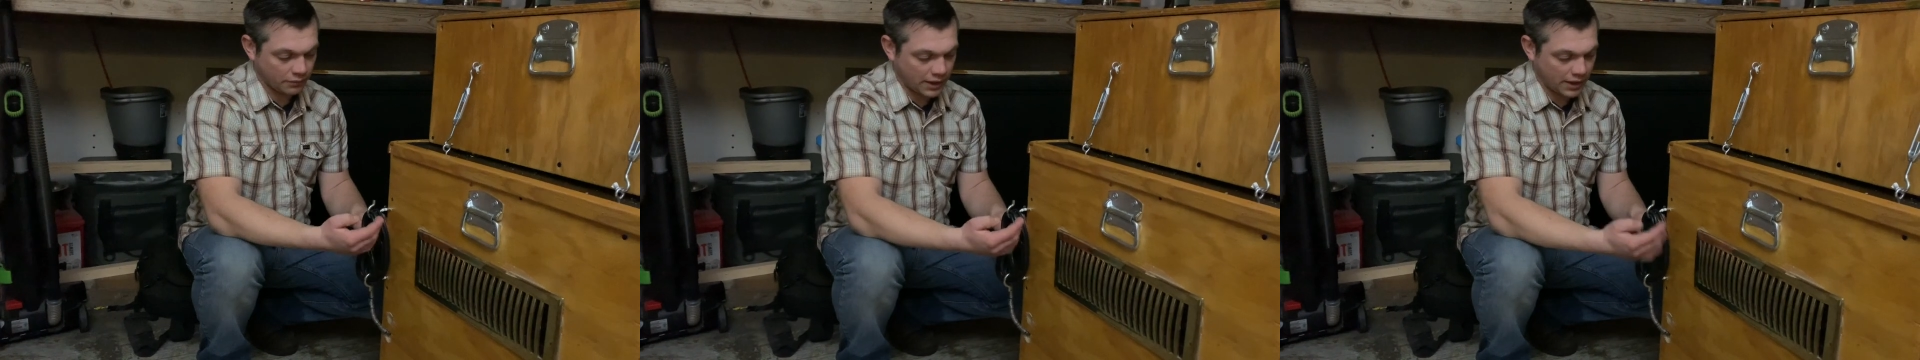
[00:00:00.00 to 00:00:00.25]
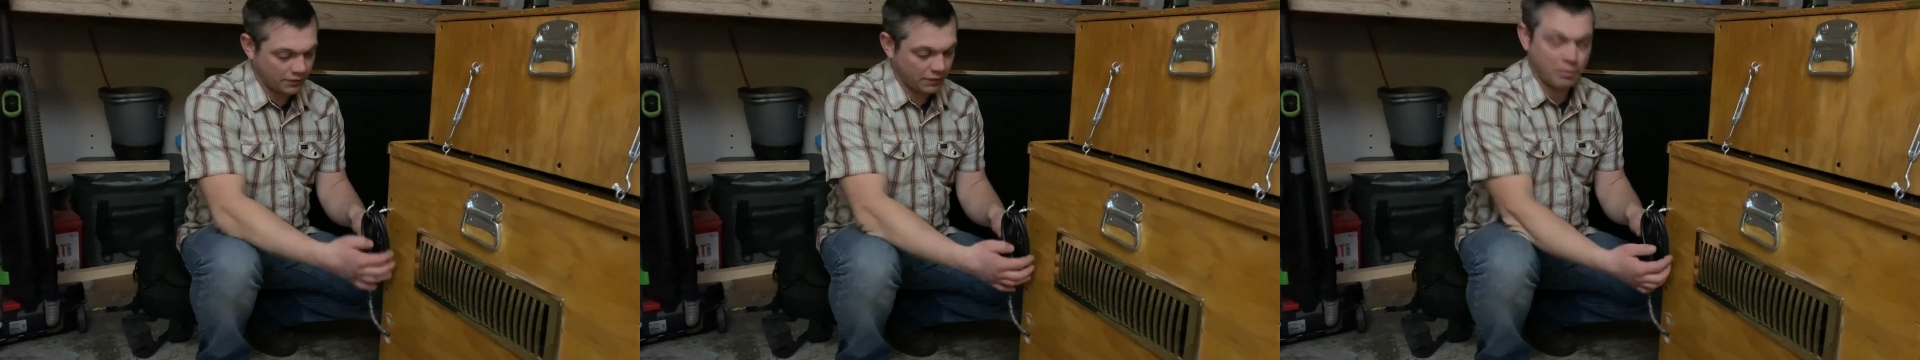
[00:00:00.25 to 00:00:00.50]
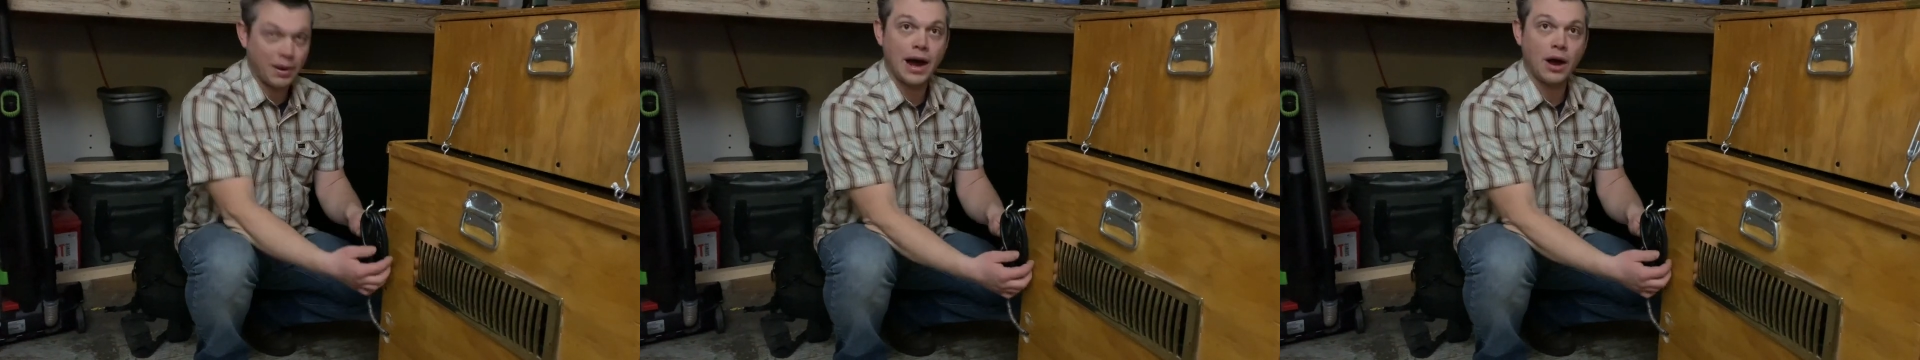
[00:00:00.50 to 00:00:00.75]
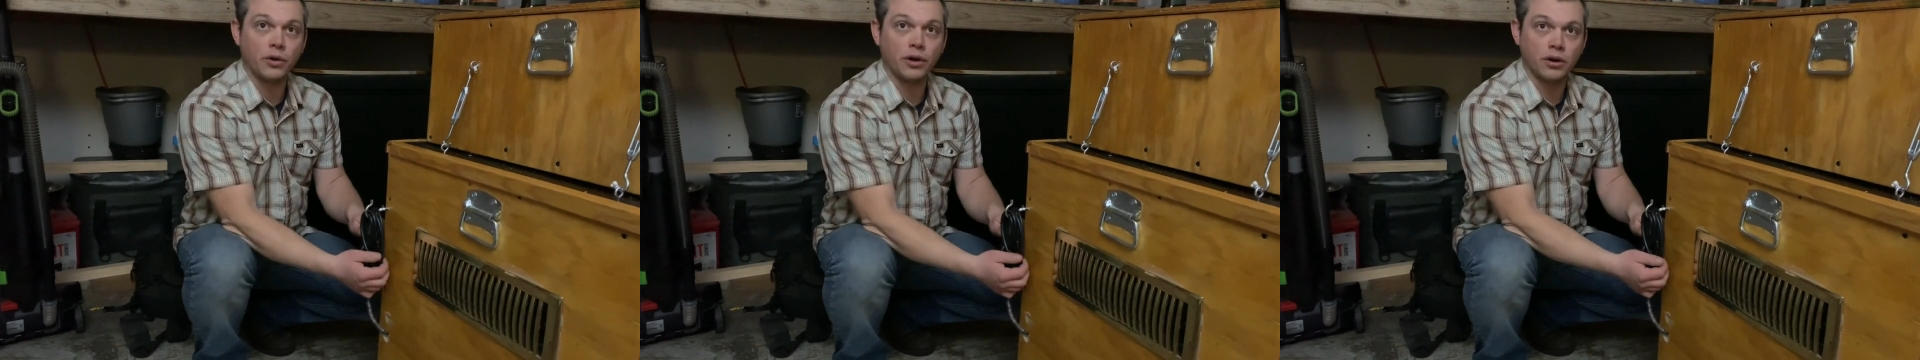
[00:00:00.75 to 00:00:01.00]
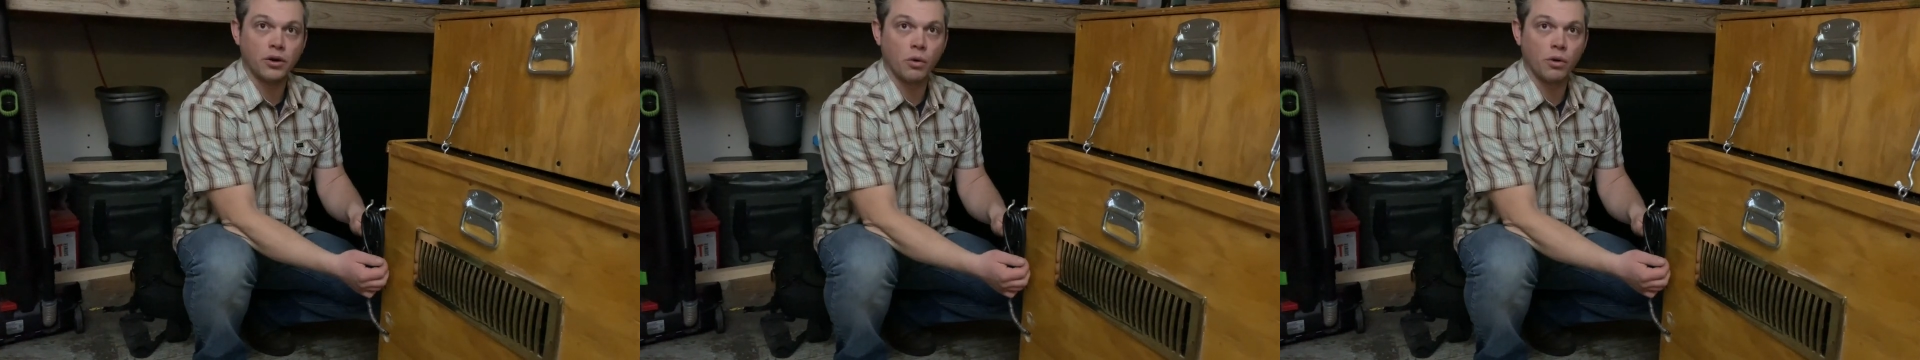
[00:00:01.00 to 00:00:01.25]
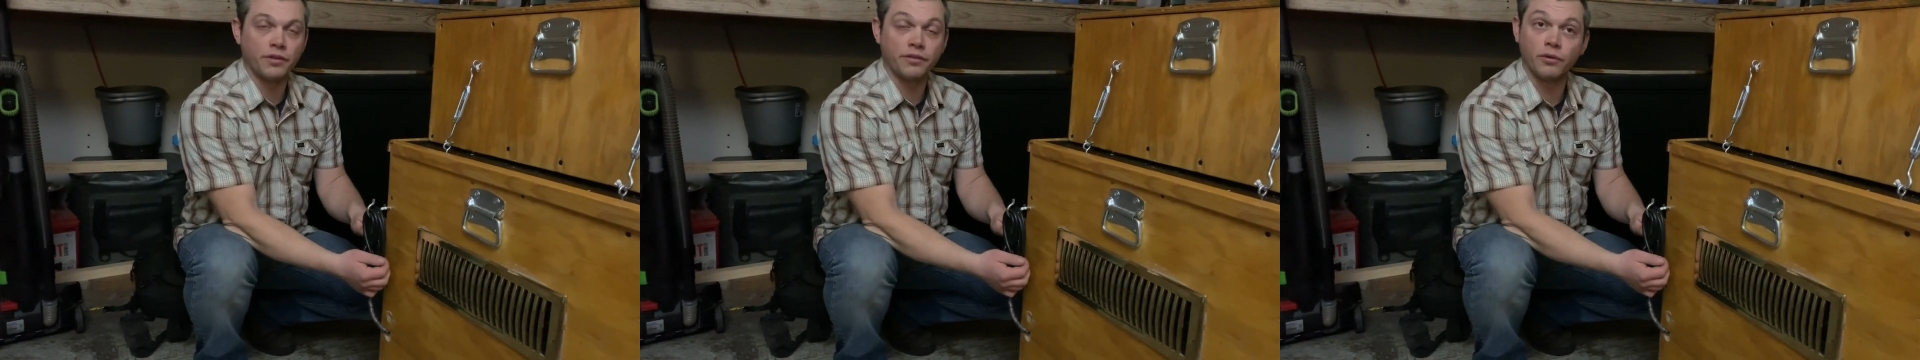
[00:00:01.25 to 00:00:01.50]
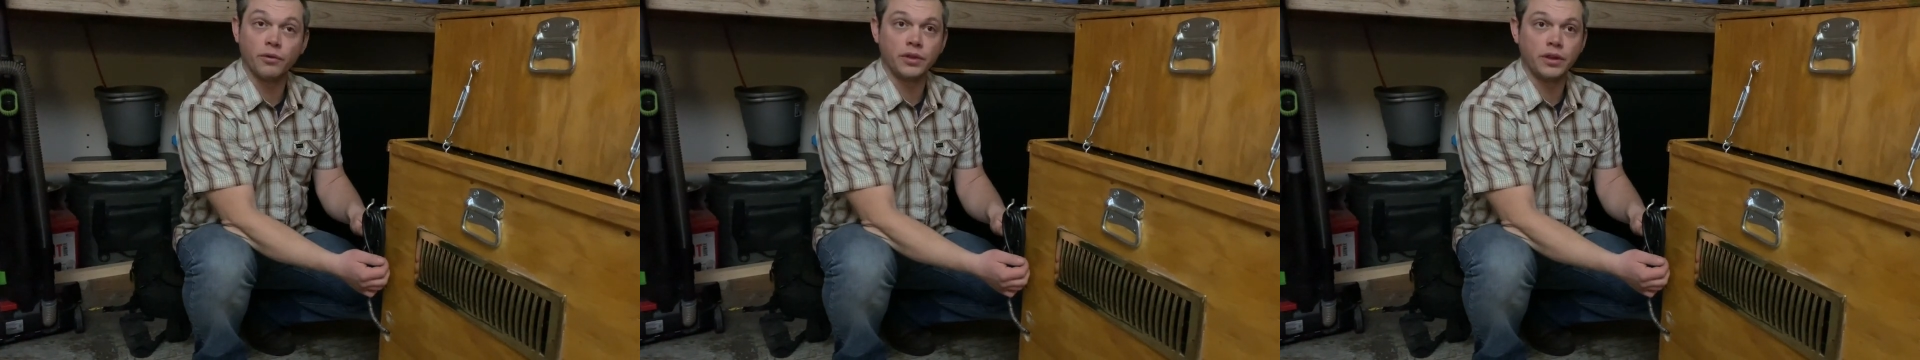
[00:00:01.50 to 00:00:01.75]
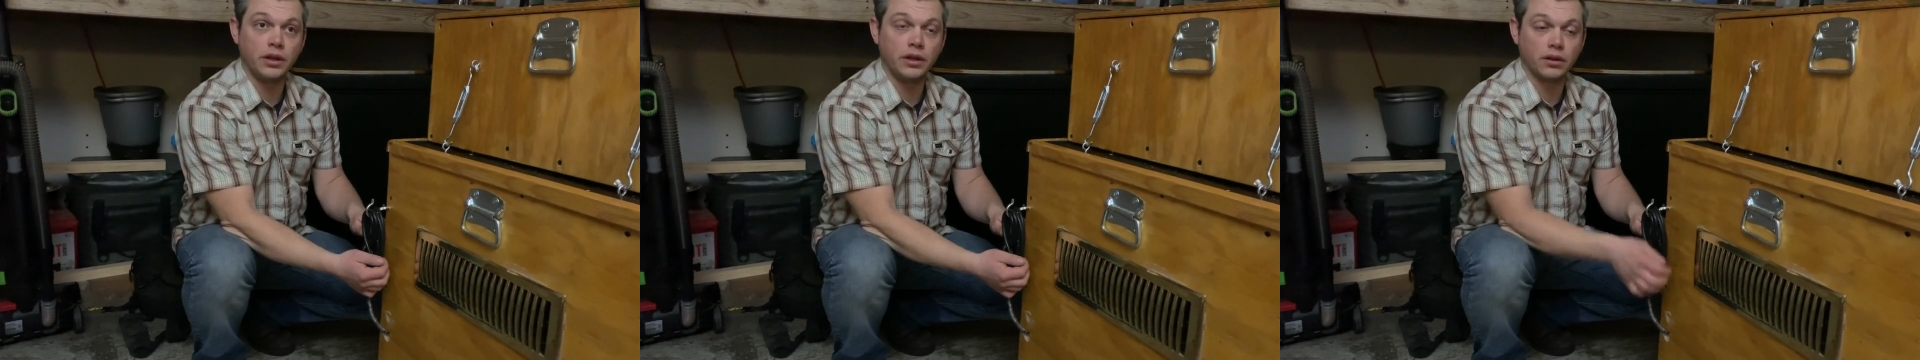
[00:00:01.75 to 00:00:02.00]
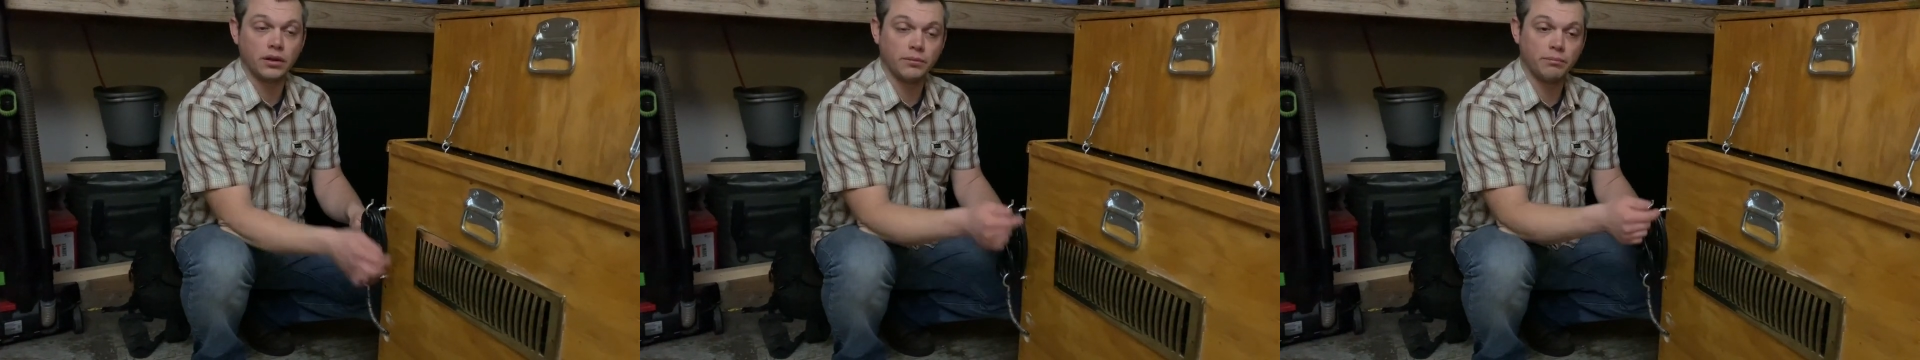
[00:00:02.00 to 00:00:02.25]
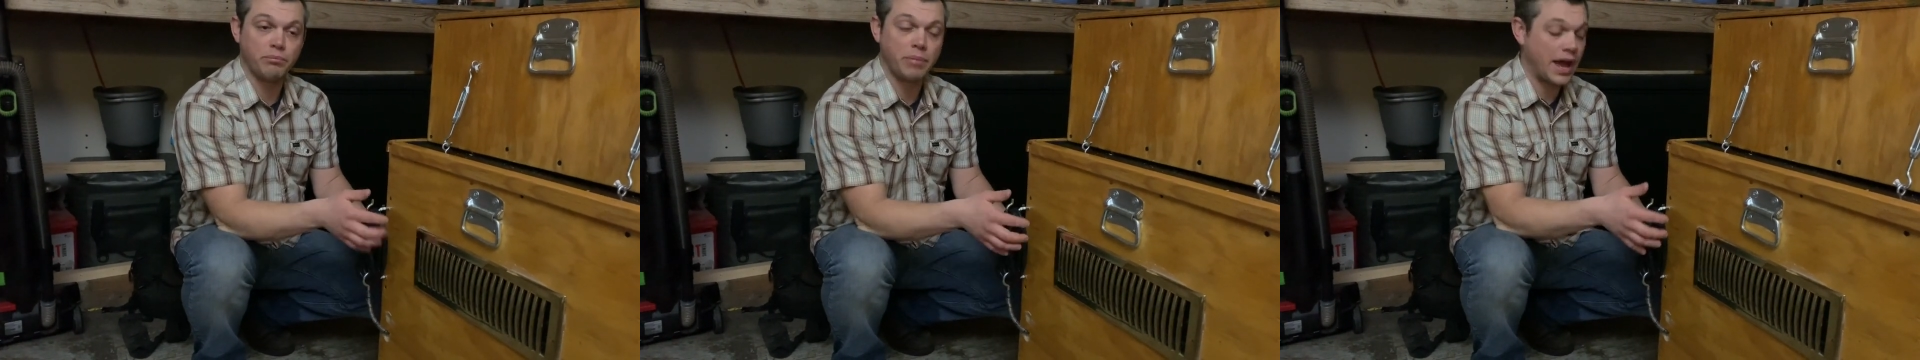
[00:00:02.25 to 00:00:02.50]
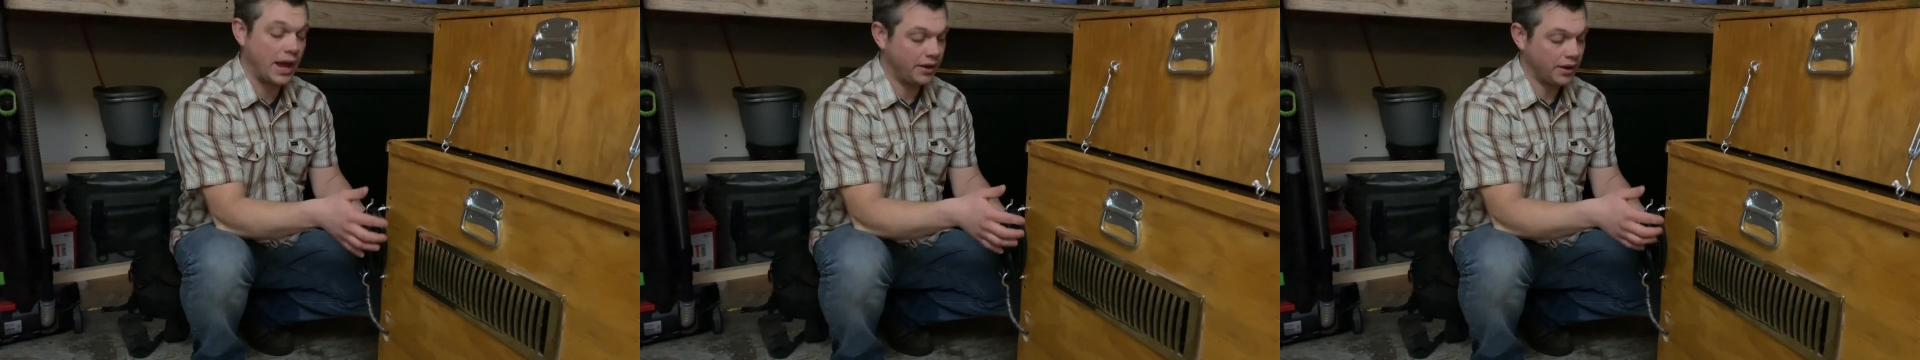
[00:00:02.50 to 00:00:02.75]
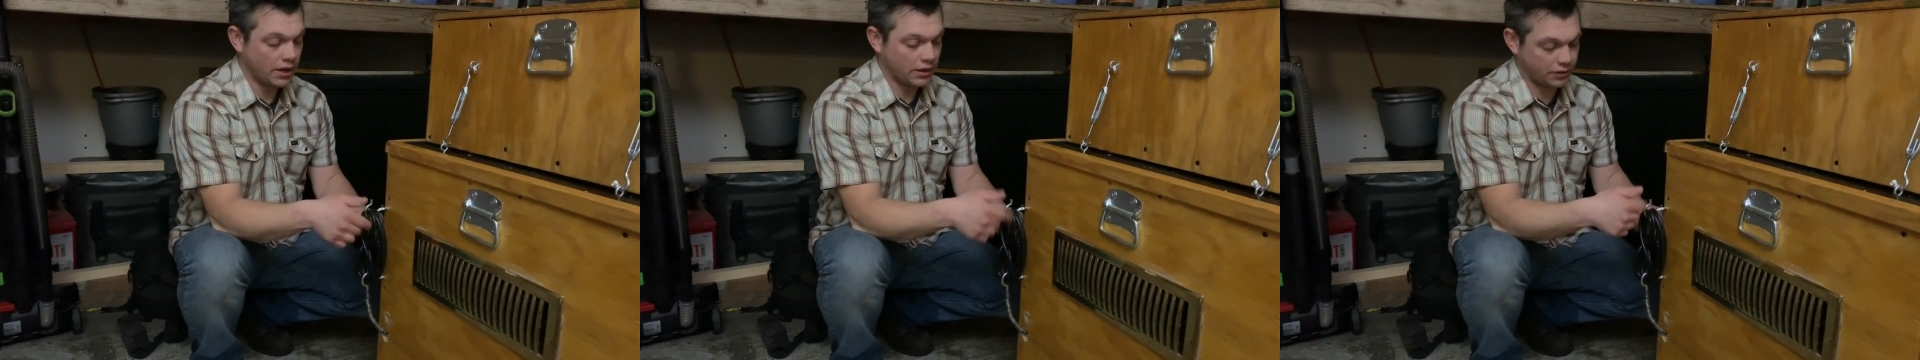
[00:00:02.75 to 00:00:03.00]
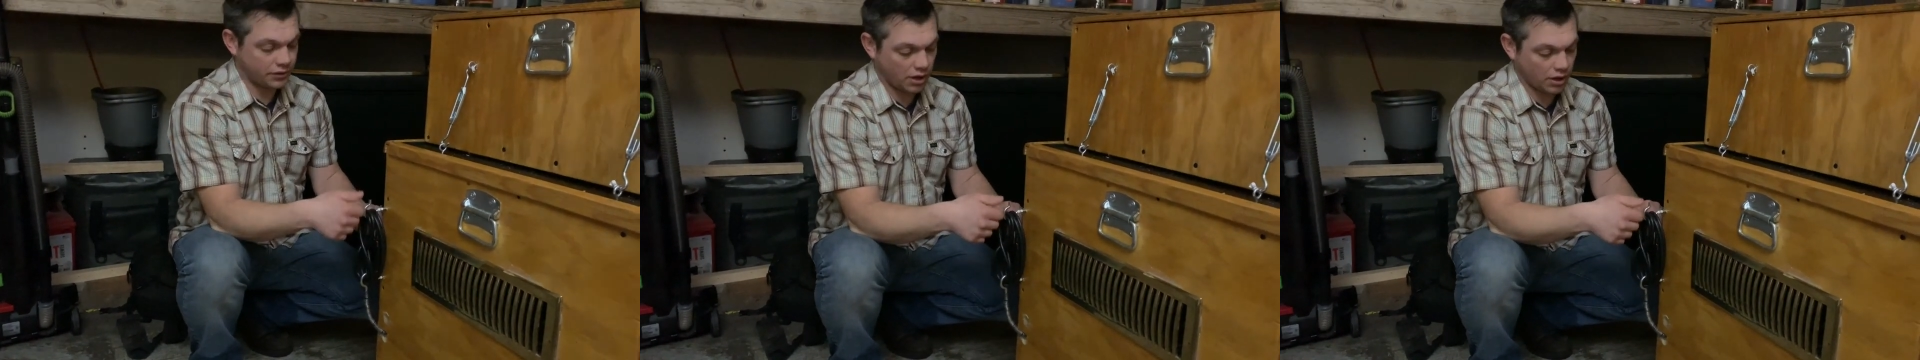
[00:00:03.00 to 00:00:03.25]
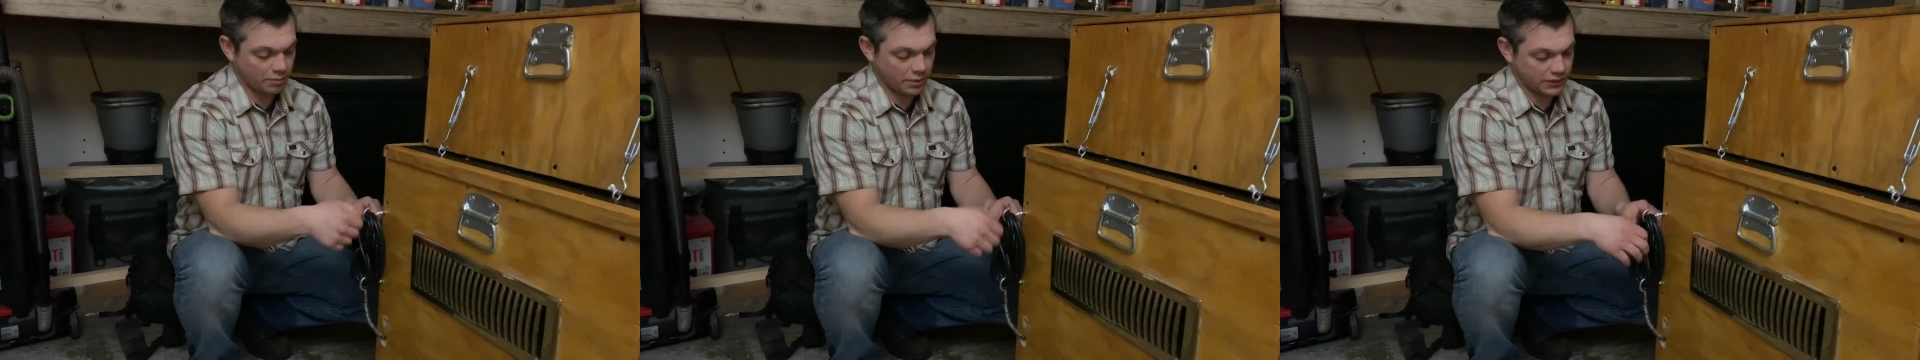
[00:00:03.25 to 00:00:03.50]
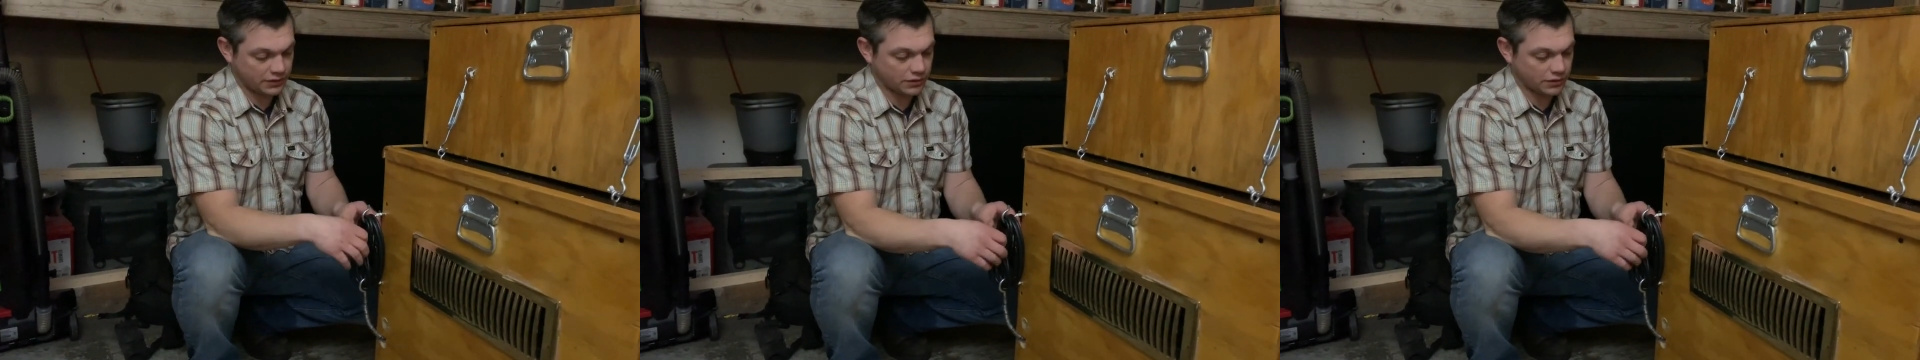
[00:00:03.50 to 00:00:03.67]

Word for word: we have the power cord for the um, bed, the dog bed.